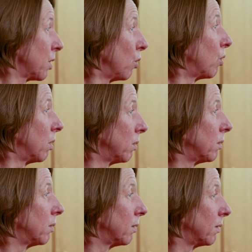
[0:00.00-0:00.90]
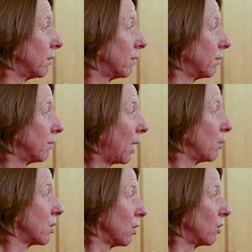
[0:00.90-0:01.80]
luck. That
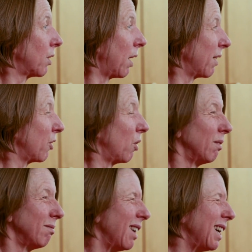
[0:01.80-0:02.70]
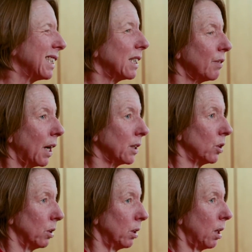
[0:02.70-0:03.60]
was luck that I thought, I'll give that a
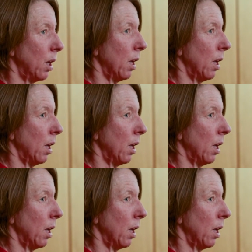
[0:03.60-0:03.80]
go.